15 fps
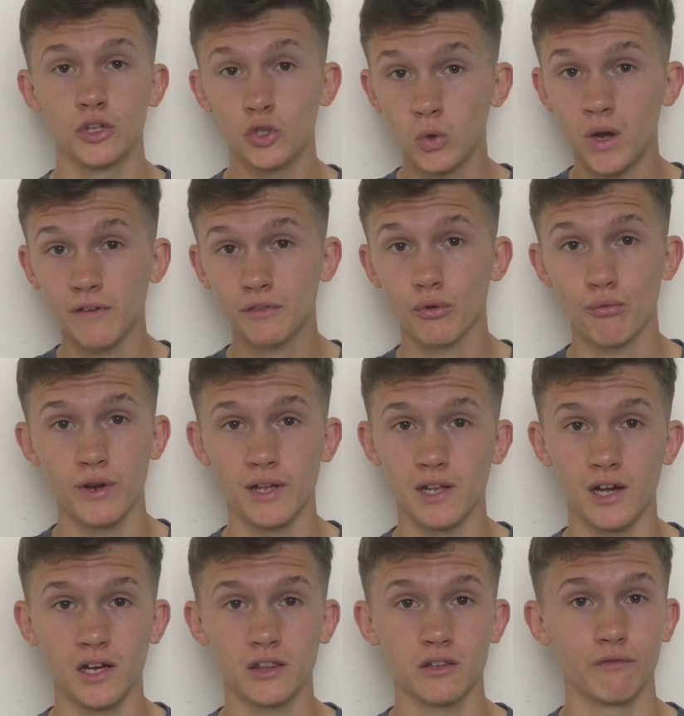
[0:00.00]
You have to
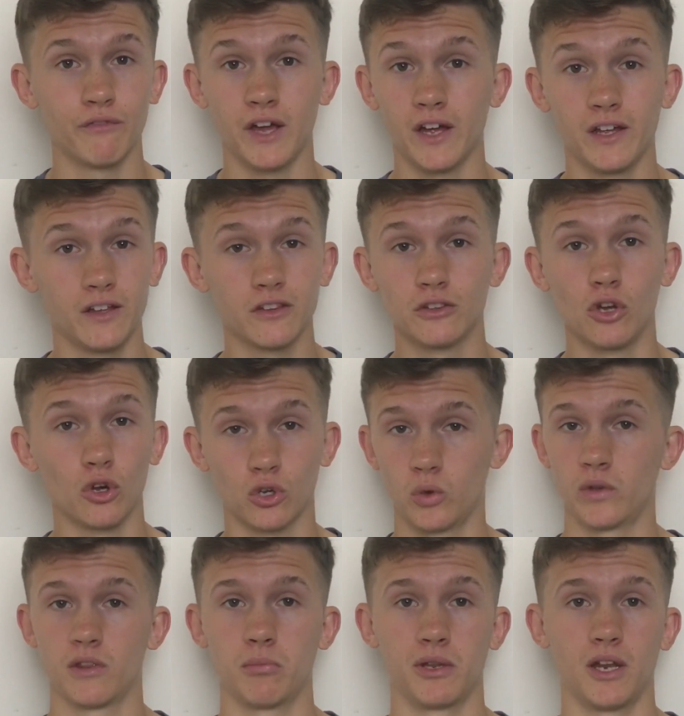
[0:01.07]
realise that it's not
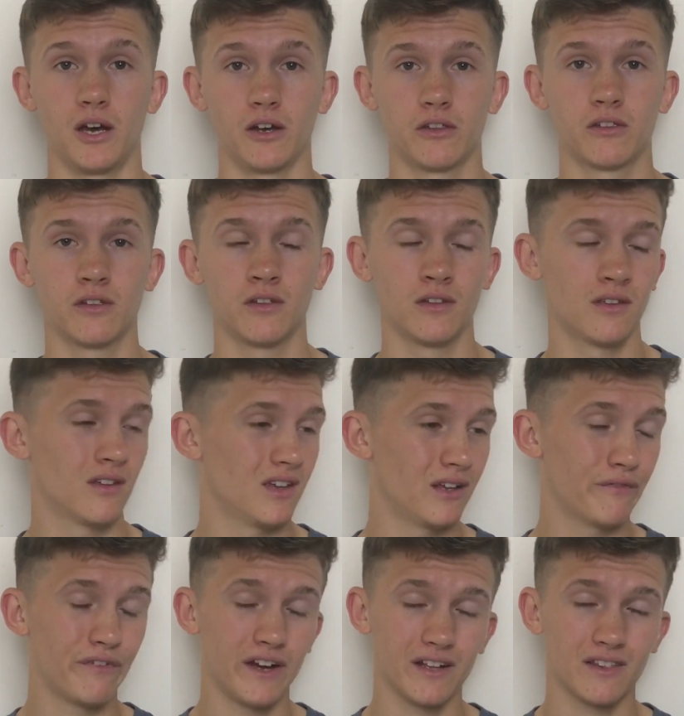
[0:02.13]
going to be nice. In
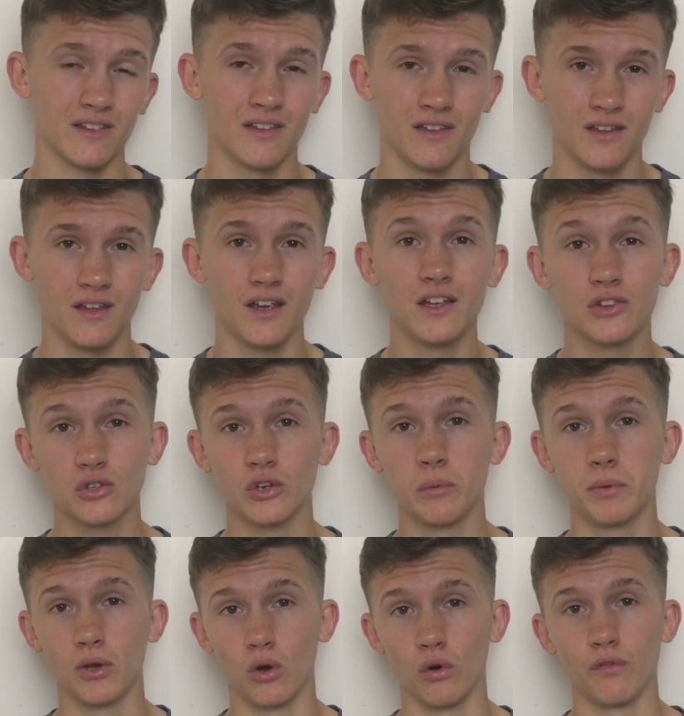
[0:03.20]
fact, it's going to
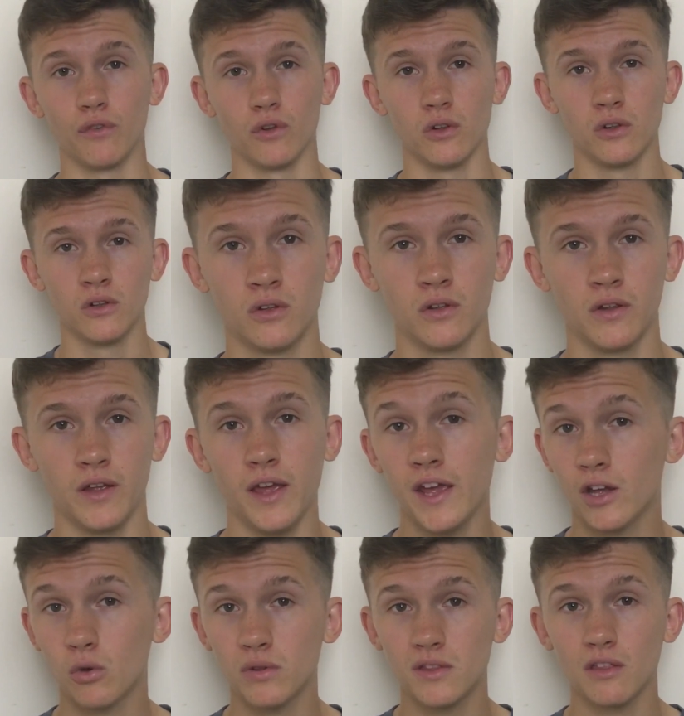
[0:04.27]
be awful.
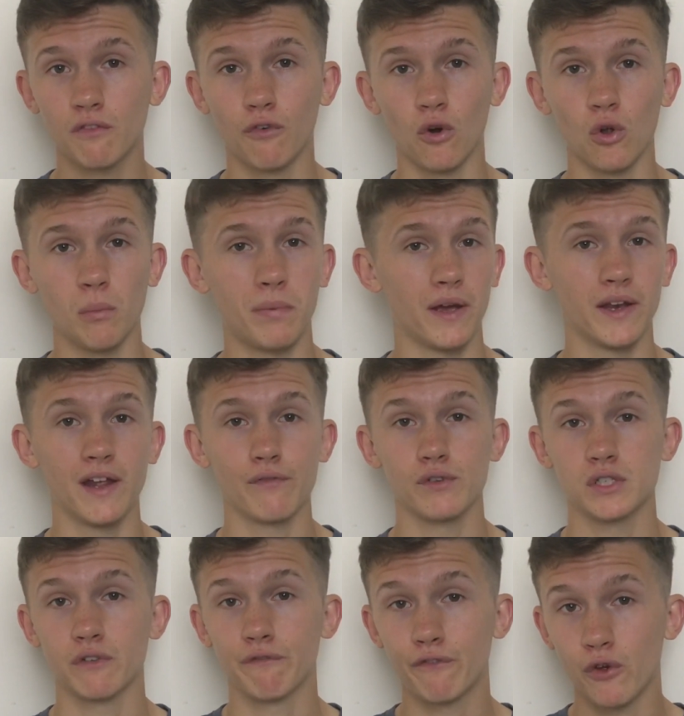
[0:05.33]
Equities fall by an
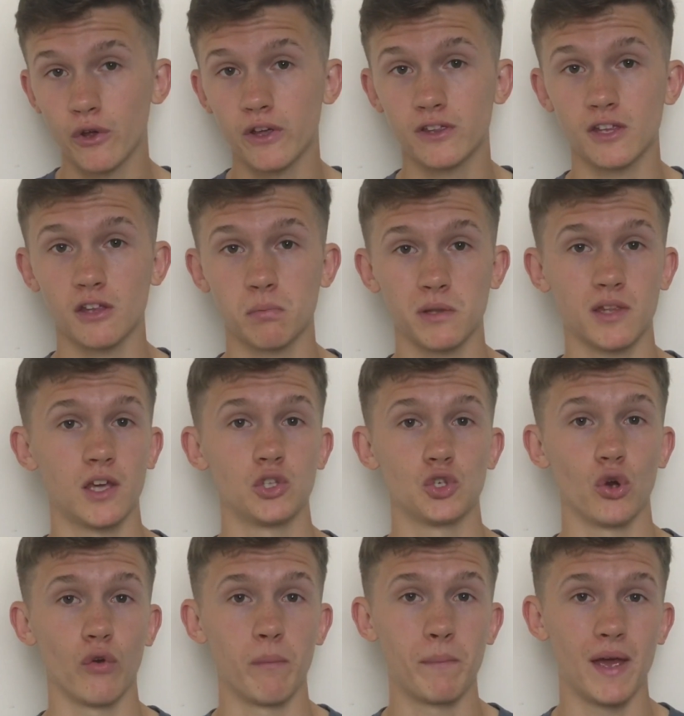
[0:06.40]
average of 36%
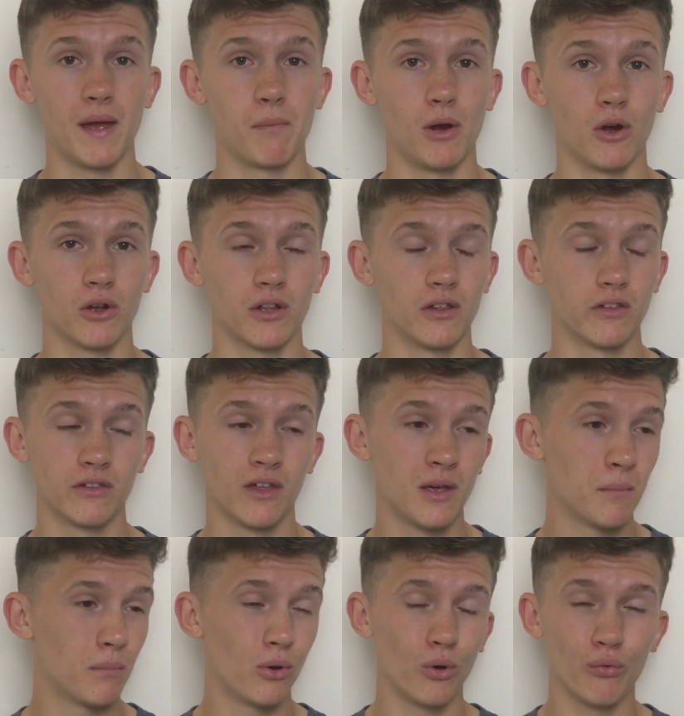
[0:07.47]
during bear markets,
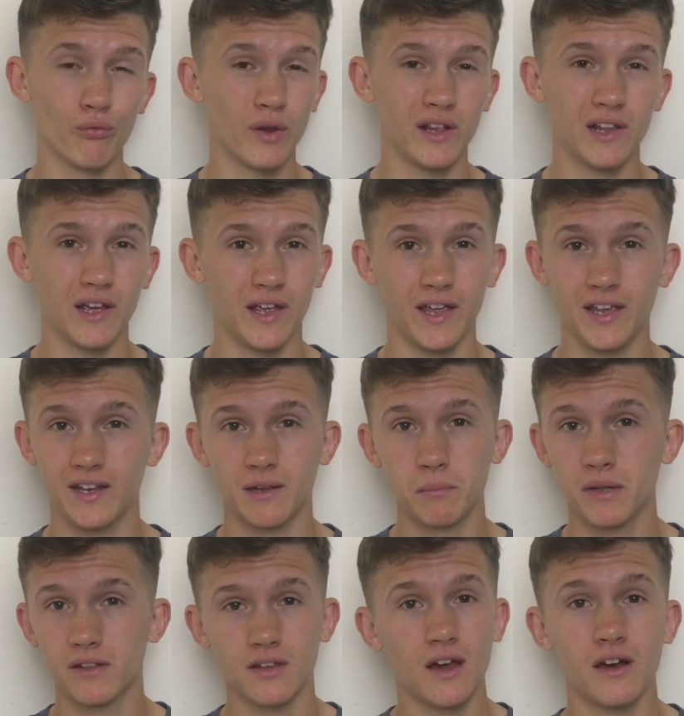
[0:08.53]
but really it can
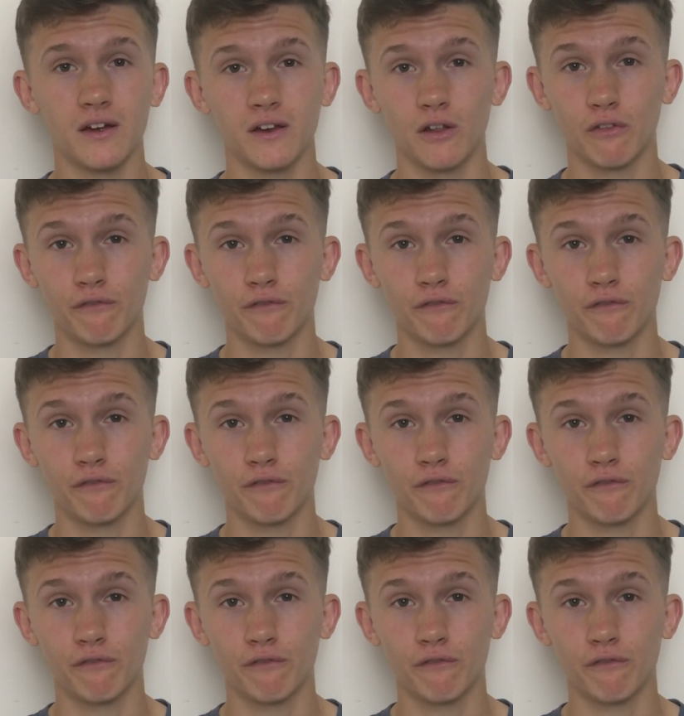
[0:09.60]
be as high as